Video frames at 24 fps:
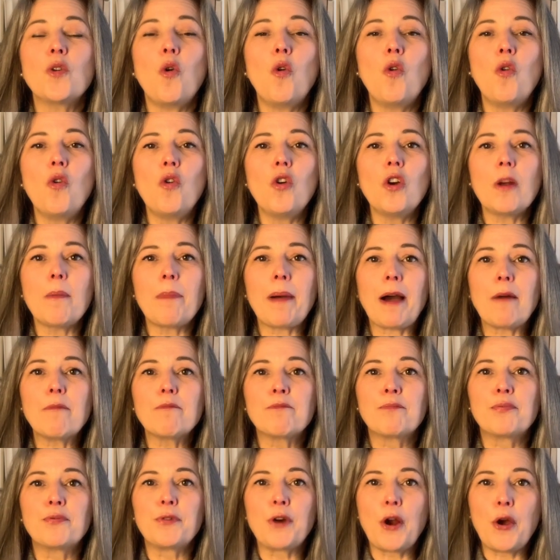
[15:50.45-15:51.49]
all
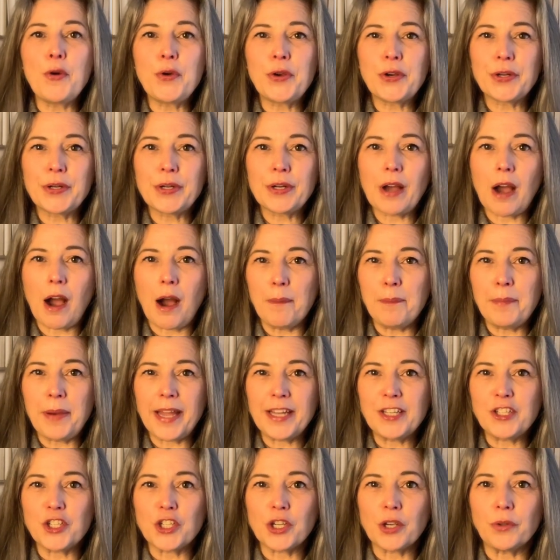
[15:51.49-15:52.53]
about broken
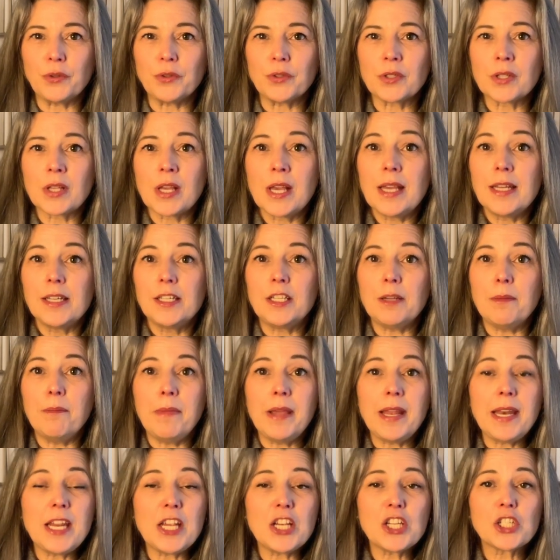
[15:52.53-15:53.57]
arpeggios,
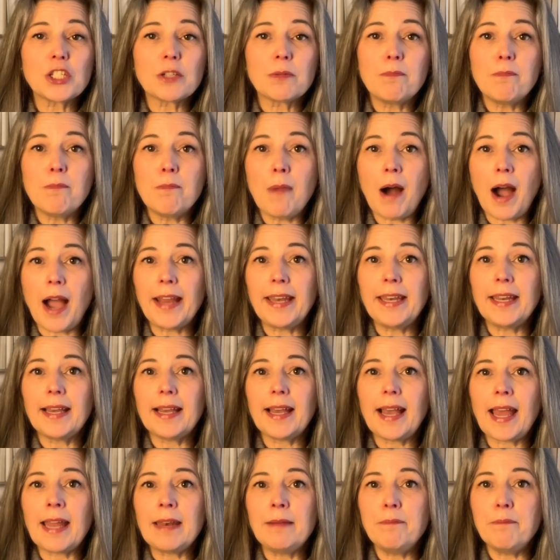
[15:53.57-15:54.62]
diminished, minor
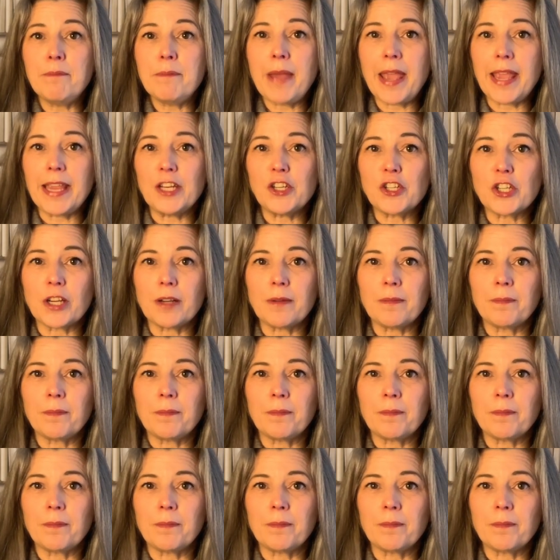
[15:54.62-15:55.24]
and major.